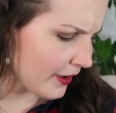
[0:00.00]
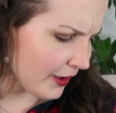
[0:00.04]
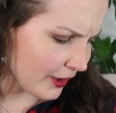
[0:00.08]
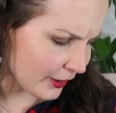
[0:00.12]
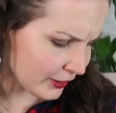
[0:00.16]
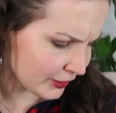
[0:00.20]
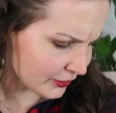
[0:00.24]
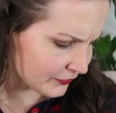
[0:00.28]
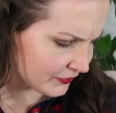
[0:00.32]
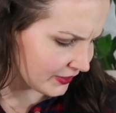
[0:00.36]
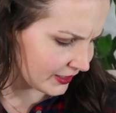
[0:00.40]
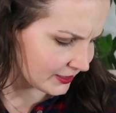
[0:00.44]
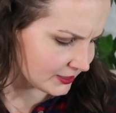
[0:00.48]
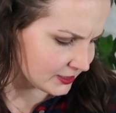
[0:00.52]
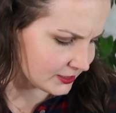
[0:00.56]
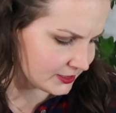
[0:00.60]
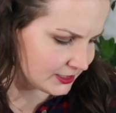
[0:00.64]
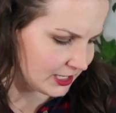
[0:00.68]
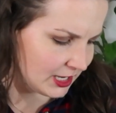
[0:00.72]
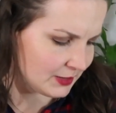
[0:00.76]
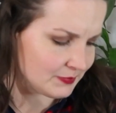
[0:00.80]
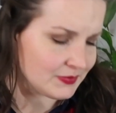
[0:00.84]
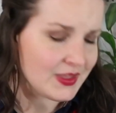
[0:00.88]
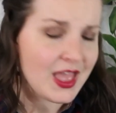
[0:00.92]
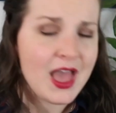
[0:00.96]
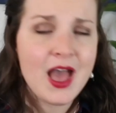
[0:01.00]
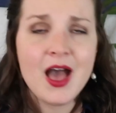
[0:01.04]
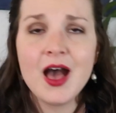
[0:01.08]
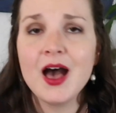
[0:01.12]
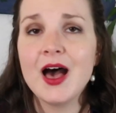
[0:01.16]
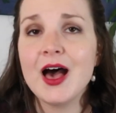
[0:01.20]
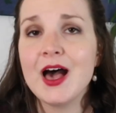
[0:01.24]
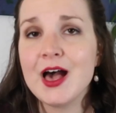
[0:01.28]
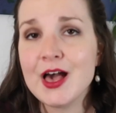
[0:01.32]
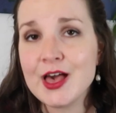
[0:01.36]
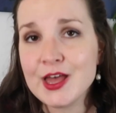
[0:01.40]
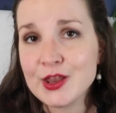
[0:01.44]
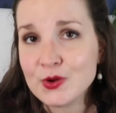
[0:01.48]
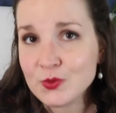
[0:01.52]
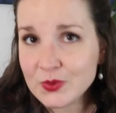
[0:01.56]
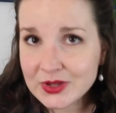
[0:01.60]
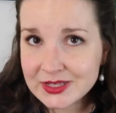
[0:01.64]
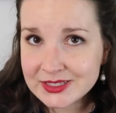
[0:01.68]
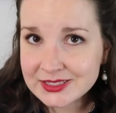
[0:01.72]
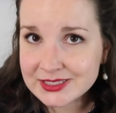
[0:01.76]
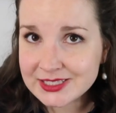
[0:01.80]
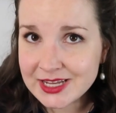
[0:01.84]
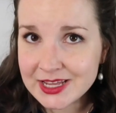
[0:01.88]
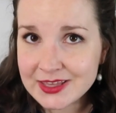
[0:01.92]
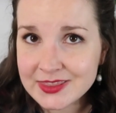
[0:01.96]
All of that to say, on
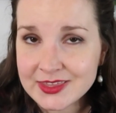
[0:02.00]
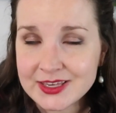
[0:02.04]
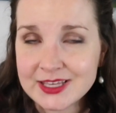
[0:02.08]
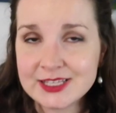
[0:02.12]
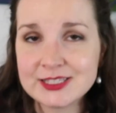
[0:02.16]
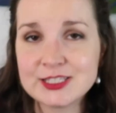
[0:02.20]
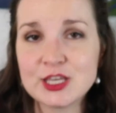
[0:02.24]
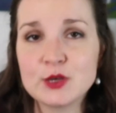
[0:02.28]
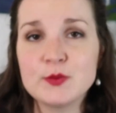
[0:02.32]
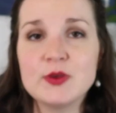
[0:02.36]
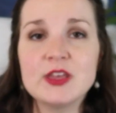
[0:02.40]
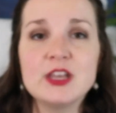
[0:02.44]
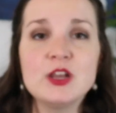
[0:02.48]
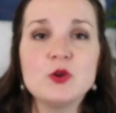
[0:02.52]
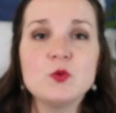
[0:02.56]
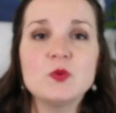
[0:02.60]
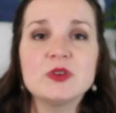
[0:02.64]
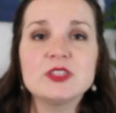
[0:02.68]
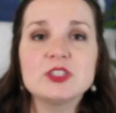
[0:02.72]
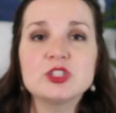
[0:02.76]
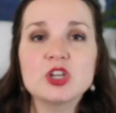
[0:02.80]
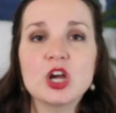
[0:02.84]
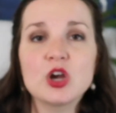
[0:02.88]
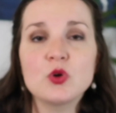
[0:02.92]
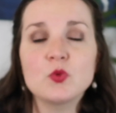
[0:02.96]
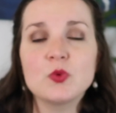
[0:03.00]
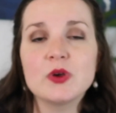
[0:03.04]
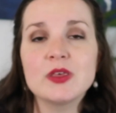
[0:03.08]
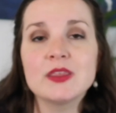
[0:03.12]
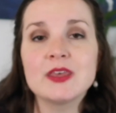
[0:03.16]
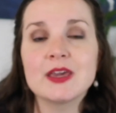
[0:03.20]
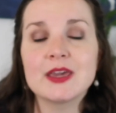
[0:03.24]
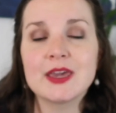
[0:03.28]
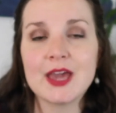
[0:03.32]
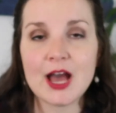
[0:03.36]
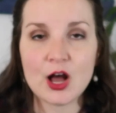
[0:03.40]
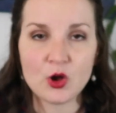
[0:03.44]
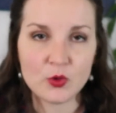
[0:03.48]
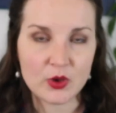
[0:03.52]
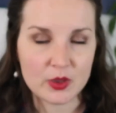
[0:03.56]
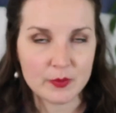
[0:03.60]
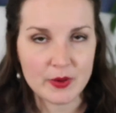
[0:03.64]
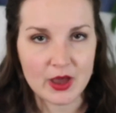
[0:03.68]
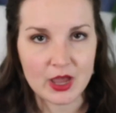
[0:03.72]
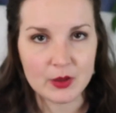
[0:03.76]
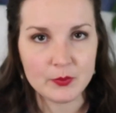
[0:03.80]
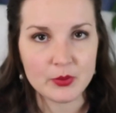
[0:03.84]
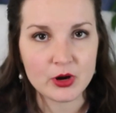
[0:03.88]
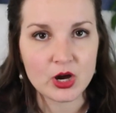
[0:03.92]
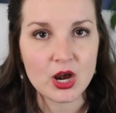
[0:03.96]
Wednesday the kids come in and we start with Galway
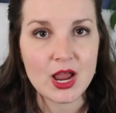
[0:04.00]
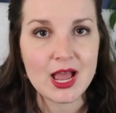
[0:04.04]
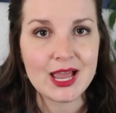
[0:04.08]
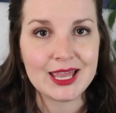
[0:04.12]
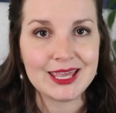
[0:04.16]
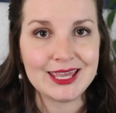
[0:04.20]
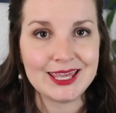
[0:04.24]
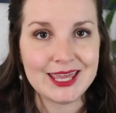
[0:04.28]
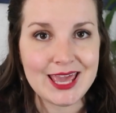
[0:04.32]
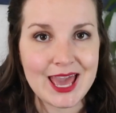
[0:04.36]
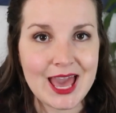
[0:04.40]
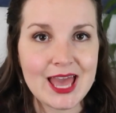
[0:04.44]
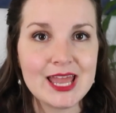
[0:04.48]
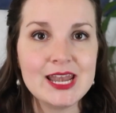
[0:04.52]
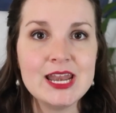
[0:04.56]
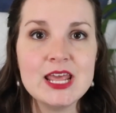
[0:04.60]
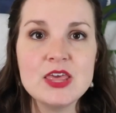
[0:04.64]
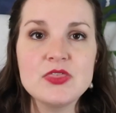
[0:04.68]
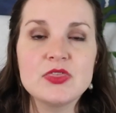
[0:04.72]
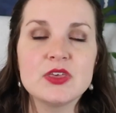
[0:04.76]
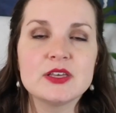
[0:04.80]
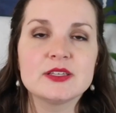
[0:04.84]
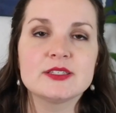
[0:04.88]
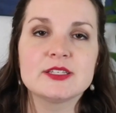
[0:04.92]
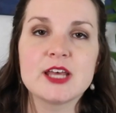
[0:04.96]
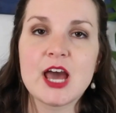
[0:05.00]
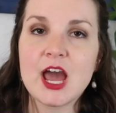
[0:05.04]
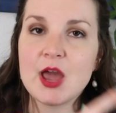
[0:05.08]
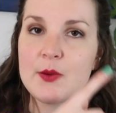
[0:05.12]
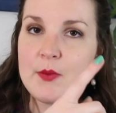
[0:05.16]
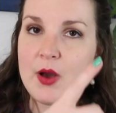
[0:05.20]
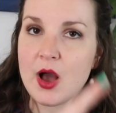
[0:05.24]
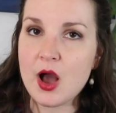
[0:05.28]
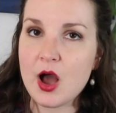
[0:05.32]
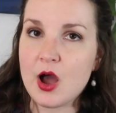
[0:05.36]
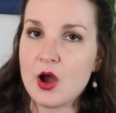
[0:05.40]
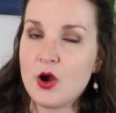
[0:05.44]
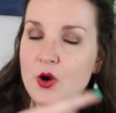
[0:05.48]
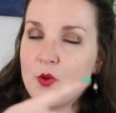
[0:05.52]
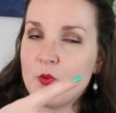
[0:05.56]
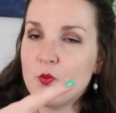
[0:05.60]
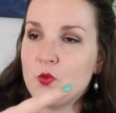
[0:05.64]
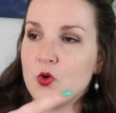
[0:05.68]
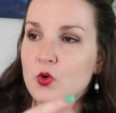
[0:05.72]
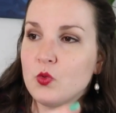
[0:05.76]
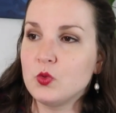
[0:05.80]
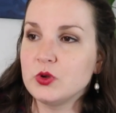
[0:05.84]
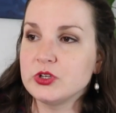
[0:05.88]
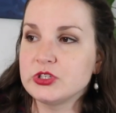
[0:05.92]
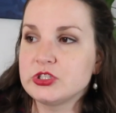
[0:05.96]
Piper again. This time
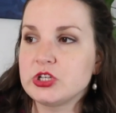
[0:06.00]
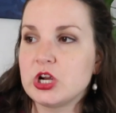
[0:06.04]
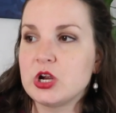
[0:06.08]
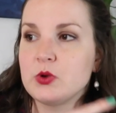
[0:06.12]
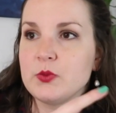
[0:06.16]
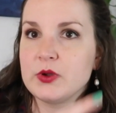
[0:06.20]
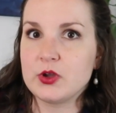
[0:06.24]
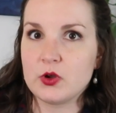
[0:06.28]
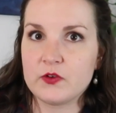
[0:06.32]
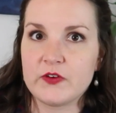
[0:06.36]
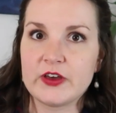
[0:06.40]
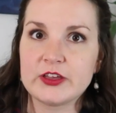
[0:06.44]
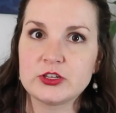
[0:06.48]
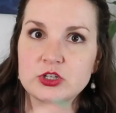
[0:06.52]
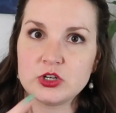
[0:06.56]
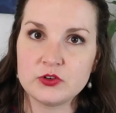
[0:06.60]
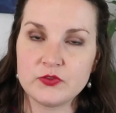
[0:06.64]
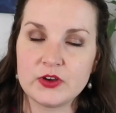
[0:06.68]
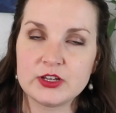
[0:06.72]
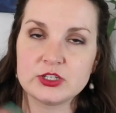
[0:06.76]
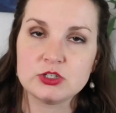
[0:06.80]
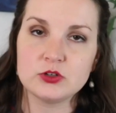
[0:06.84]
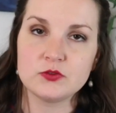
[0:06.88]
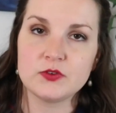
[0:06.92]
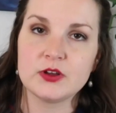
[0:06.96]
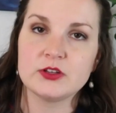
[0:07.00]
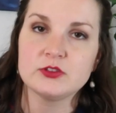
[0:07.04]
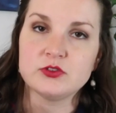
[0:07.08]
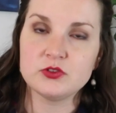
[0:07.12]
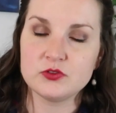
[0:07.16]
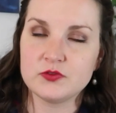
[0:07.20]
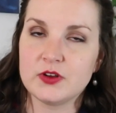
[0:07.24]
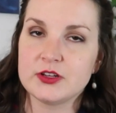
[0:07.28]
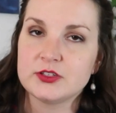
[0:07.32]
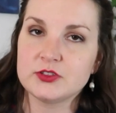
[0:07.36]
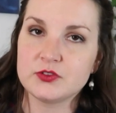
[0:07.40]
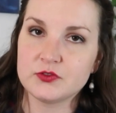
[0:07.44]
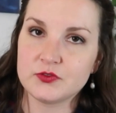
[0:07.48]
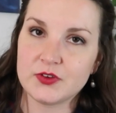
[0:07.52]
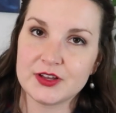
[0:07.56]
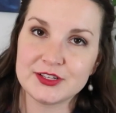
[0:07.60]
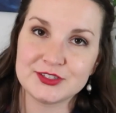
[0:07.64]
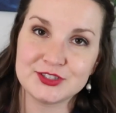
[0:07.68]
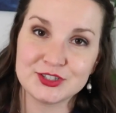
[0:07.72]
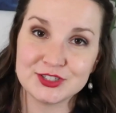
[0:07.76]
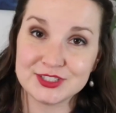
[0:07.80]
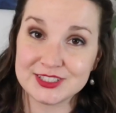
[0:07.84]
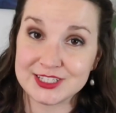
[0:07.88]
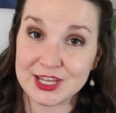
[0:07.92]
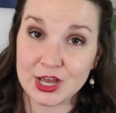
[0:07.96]
we'll start and we go faster and faster and faster and faster and
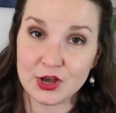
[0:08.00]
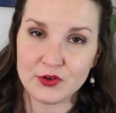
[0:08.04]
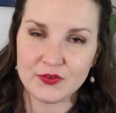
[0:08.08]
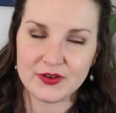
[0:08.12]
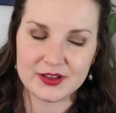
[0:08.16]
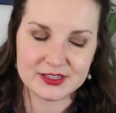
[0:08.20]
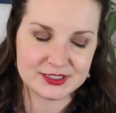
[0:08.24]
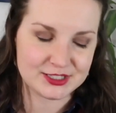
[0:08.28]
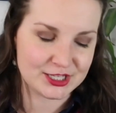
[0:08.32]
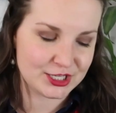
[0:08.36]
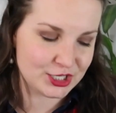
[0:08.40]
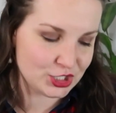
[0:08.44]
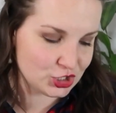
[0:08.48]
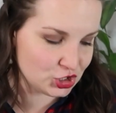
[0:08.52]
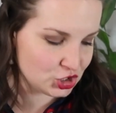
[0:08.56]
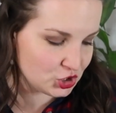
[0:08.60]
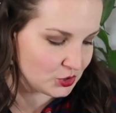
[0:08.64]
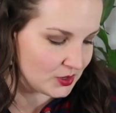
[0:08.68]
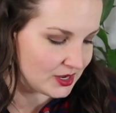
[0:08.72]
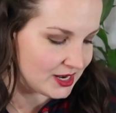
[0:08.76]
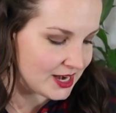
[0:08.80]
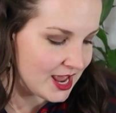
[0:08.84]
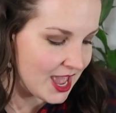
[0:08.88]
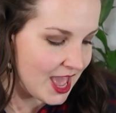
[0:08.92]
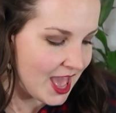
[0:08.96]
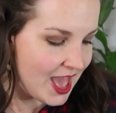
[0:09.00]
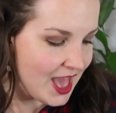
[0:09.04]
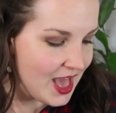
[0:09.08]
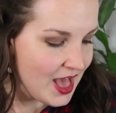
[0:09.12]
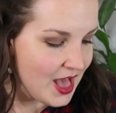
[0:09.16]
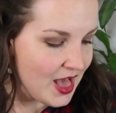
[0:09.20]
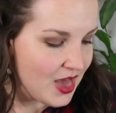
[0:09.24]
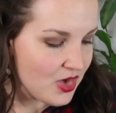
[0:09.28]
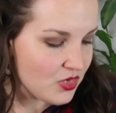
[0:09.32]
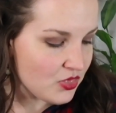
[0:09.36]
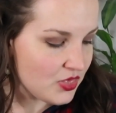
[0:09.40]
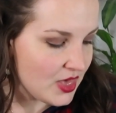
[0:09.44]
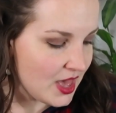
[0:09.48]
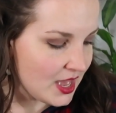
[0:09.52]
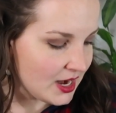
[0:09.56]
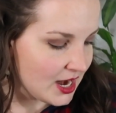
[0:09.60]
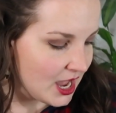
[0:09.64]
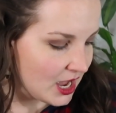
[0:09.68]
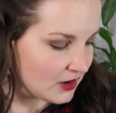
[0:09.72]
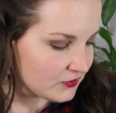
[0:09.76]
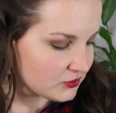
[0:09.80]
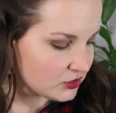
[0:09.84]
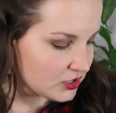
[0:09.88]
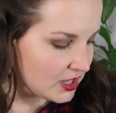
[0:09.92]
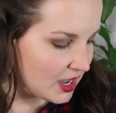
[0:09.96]
faster and see how fast they can do it. Then
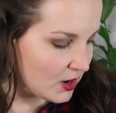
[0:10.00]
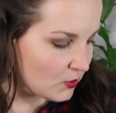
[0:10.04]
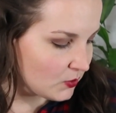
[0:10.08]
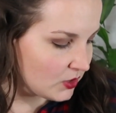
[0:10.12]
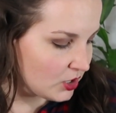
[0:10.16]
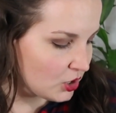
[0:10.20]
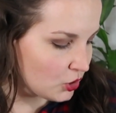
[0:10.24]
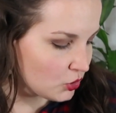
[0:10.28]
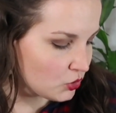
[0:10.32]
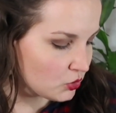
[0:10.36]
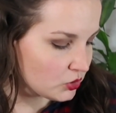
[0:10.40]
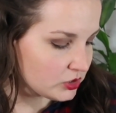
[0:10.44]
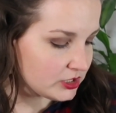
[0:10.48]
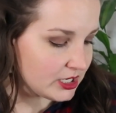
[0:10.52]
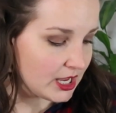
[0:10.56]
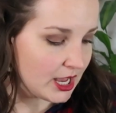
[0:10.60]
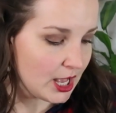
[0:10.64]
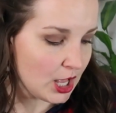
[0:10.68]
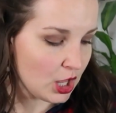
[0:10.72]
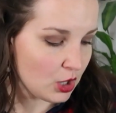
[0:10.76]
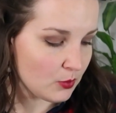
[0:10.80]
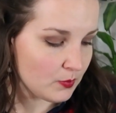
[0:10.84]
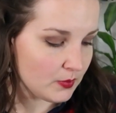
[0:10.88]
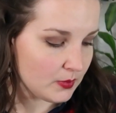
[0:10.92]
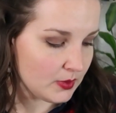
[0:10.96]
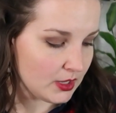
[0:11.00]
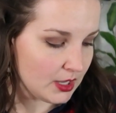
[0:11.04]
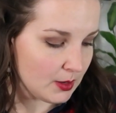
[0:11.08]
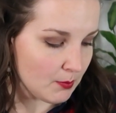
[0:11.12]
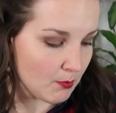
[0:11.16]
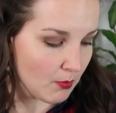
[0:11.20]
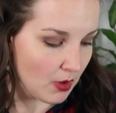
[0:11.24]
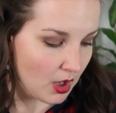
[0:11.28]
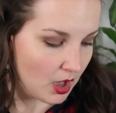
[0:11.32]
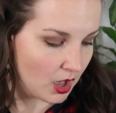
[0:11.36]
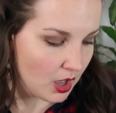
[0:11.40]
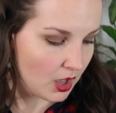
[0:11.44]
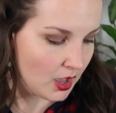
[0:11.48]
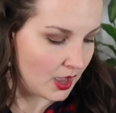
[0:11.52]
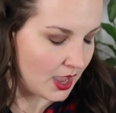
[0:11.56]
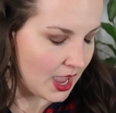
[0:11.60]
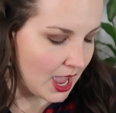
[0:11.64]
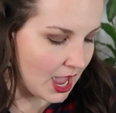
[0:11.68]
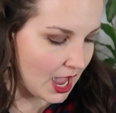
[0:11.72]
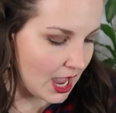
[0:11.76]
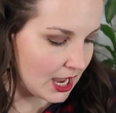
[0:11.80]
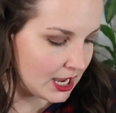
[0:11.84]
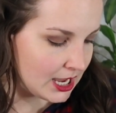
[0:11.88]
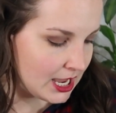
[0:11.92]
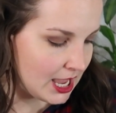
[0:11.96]
after that we go through Tell Me Ma
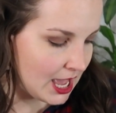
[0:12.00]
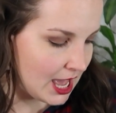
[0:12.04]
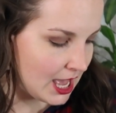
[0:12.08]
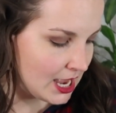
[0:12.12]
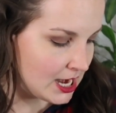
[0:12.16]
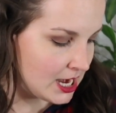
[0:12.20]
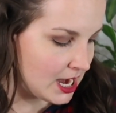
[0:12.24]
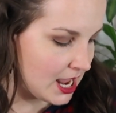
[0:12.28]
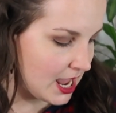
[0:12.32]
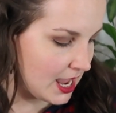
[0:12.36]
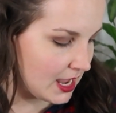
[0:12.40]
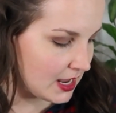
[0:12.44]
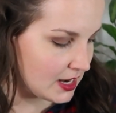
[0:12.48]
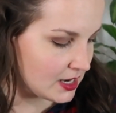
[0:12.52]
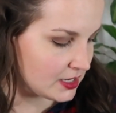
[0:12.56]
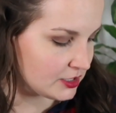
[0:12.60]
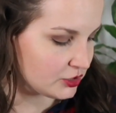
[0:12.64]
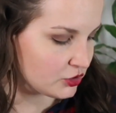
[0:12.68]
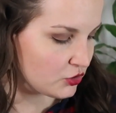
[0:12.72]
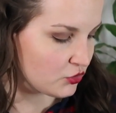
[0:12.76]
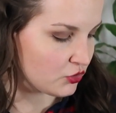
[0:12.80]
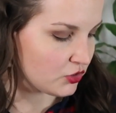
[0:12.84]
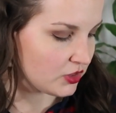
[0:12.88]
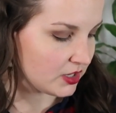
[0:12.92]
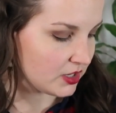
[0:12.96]
again, and